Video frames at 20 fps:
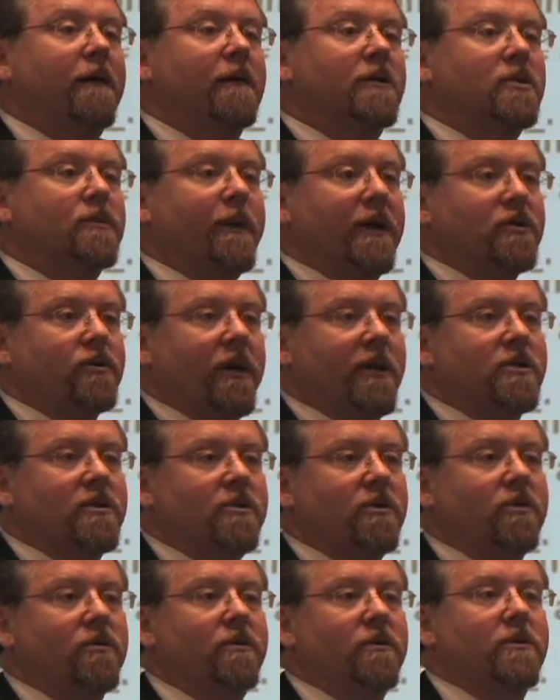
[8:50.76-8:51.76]
special ed
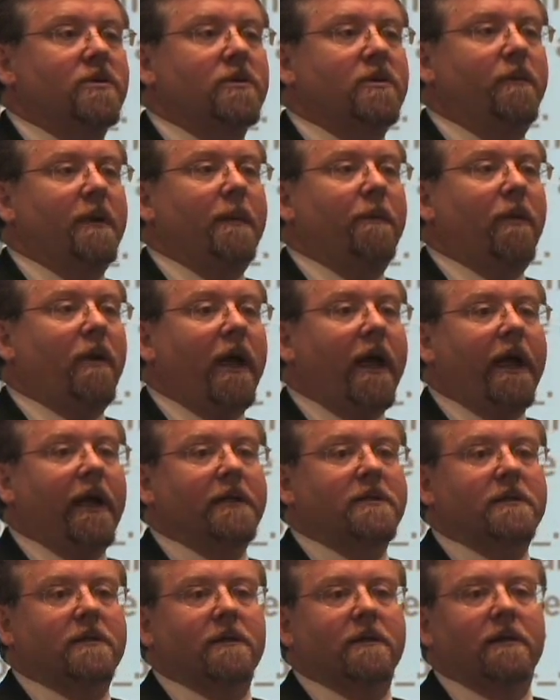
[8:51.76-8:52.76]
students to be
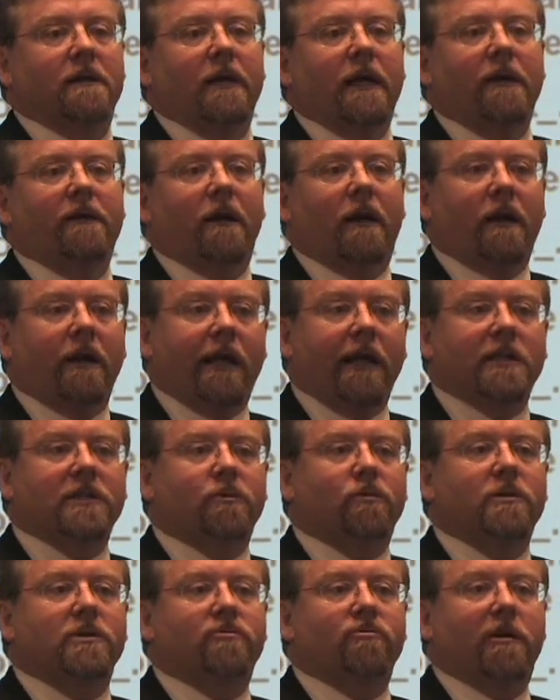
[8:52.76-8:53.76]
placed in the
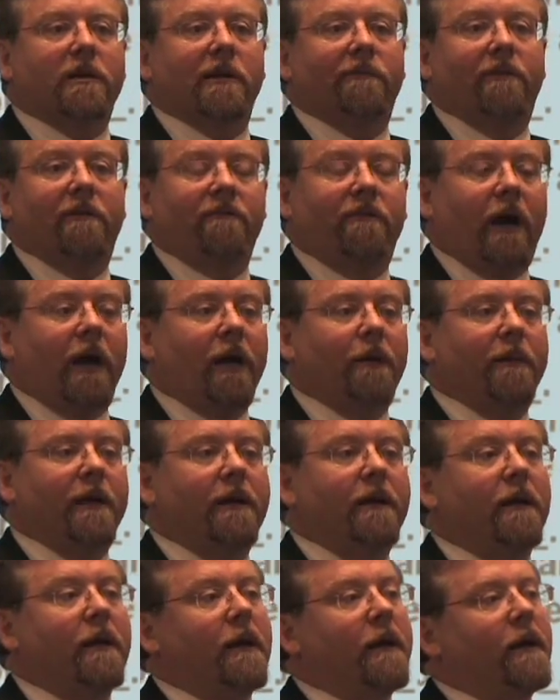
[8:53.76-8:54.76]
least restrictive
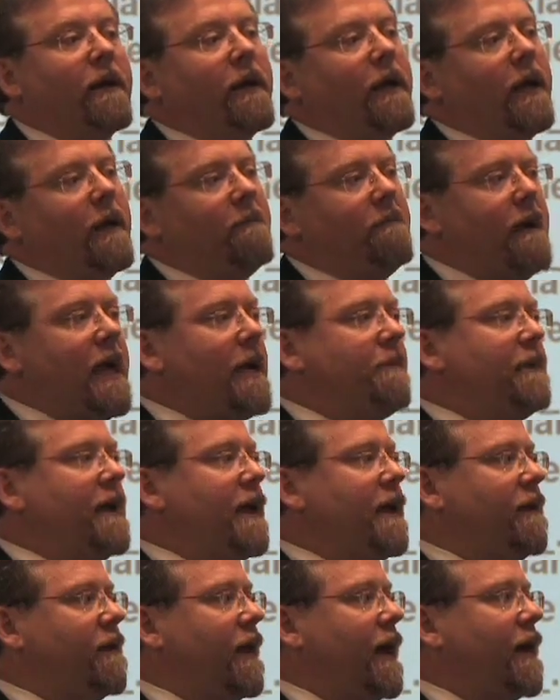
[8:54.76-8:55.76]
environment, it may
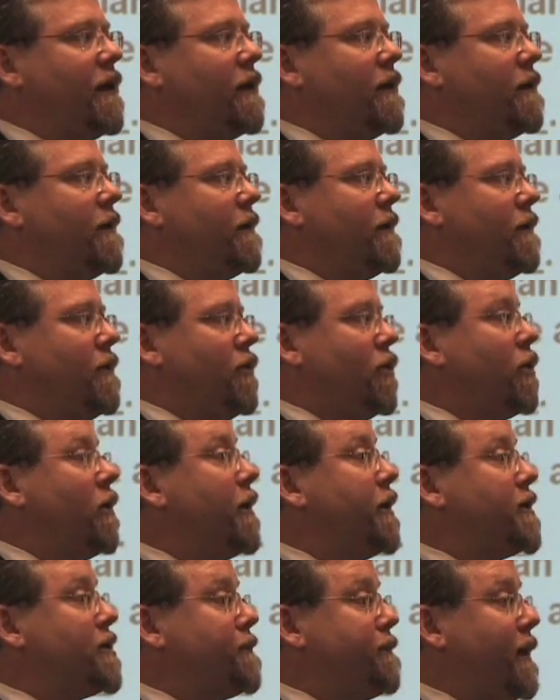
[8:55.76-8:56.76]
be that you're going
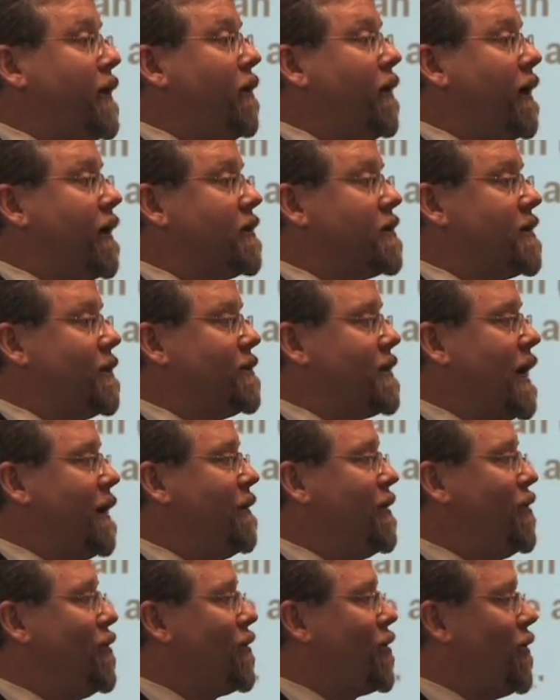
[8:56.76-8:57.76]
to experience sometime
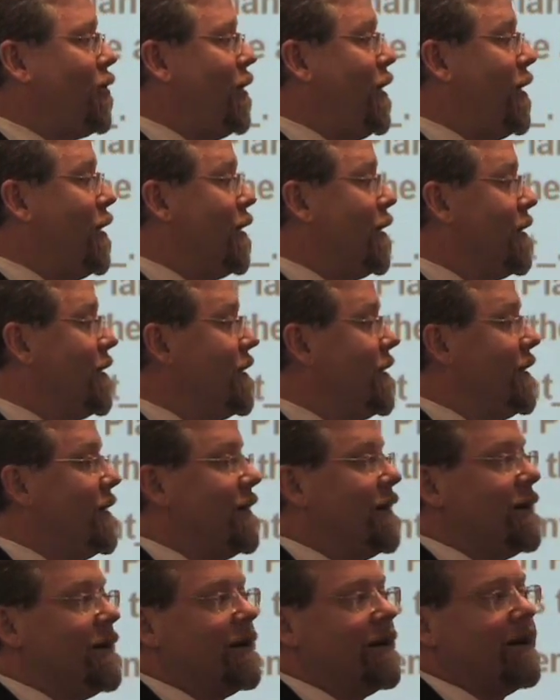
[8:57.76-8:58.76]
in your career
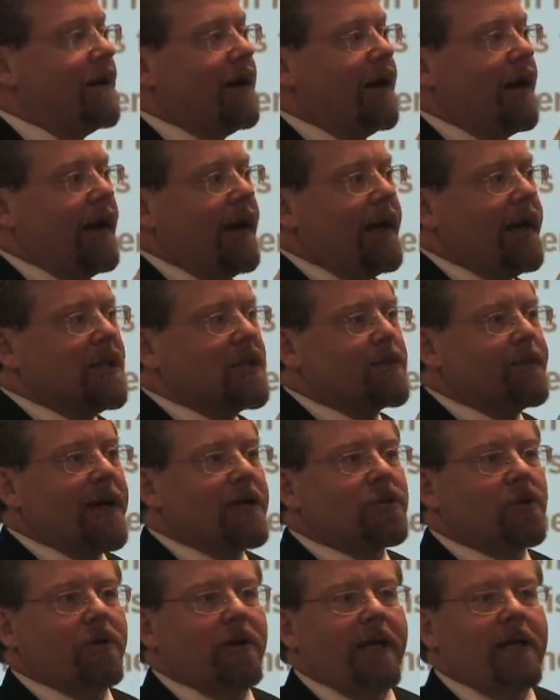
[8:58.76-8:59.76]
a
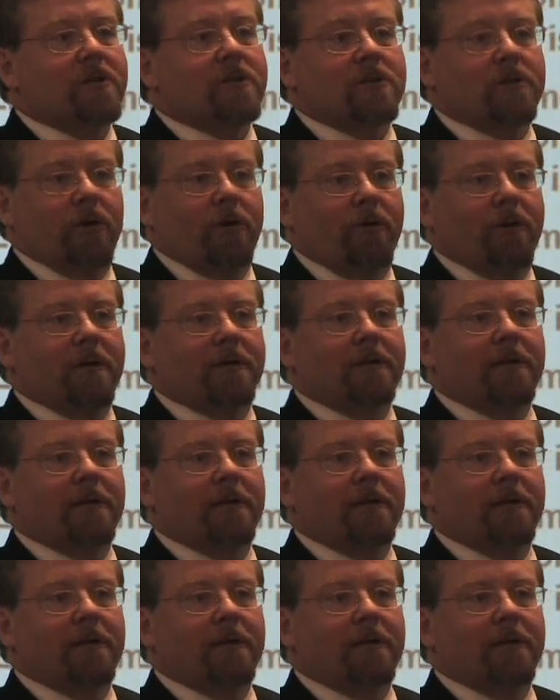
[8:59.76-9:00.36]
special needs student